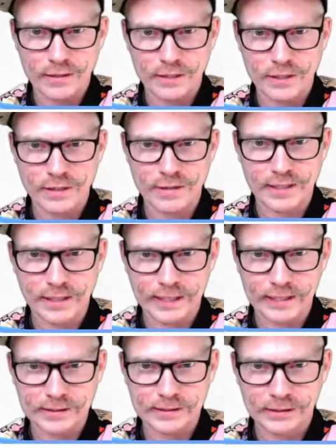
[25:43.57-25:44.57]
So it's
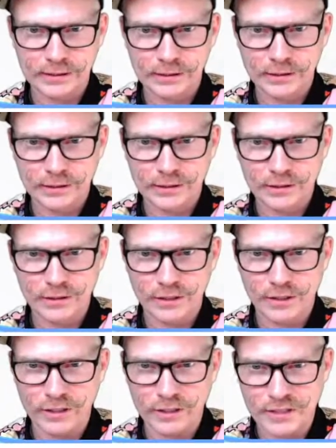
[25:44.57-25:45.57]
like,
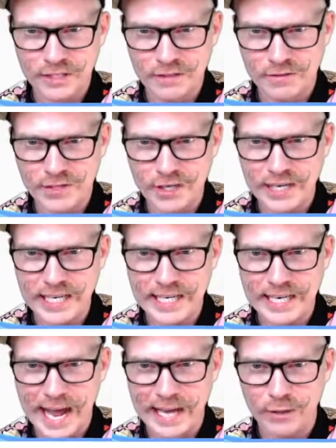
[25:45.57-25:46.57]
it's some dirty
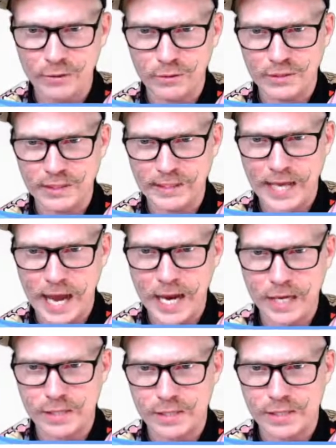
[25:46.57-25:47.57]
nails.
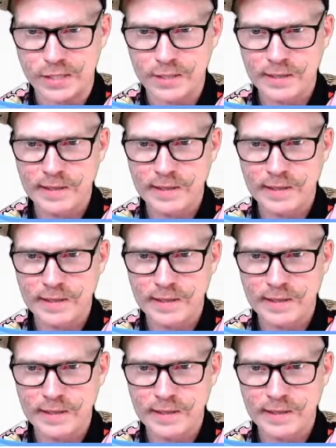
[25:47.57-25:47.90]
Yes!